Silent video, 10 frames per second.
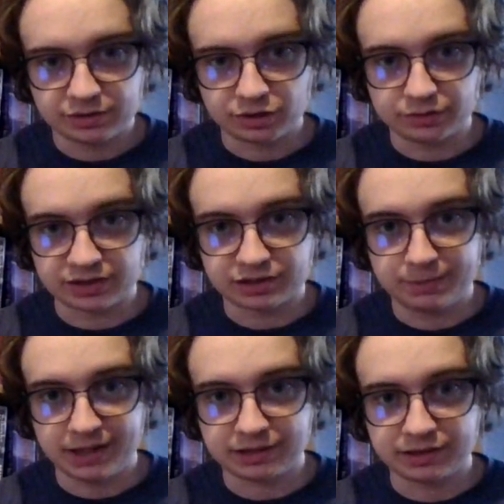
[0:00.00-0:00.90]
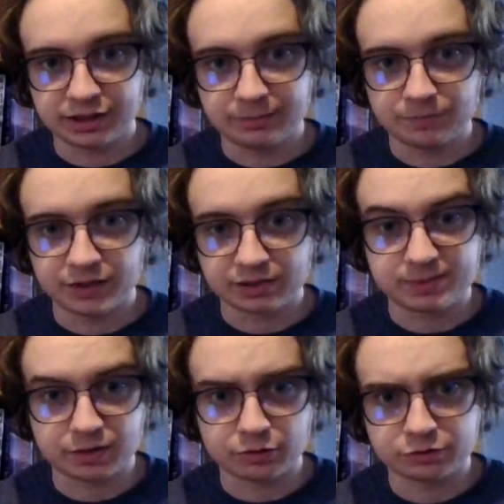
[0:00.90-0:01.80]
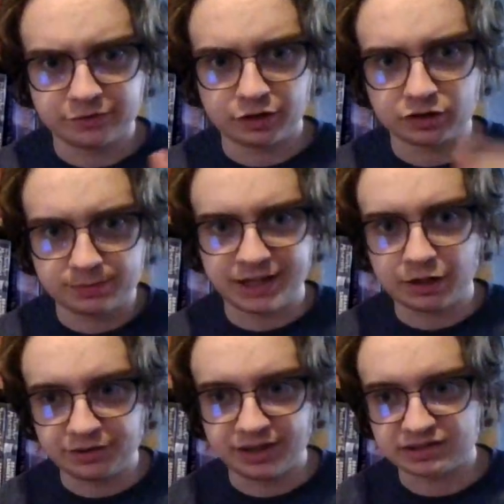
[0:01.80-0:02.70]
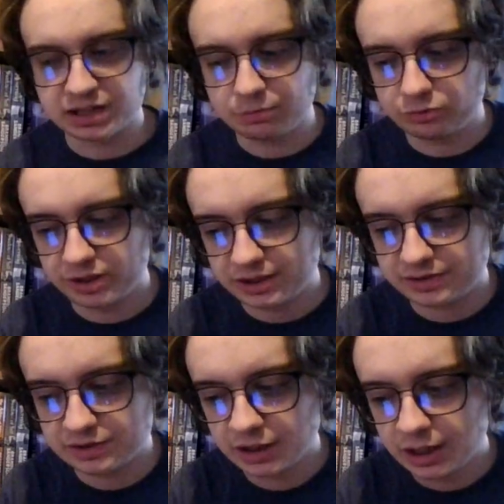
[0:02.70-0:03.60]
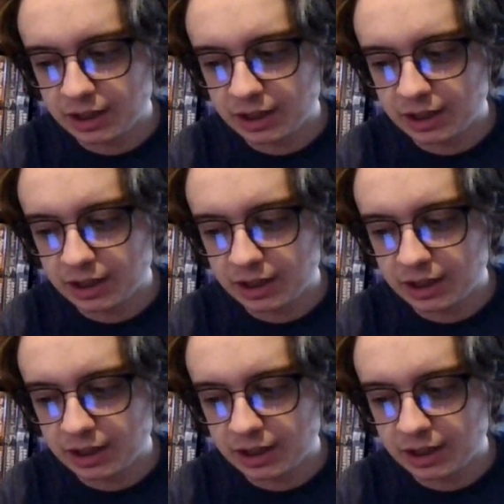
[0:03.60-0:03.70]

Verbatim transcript: so expect, um, expect those videos be out in the next couple of weeks.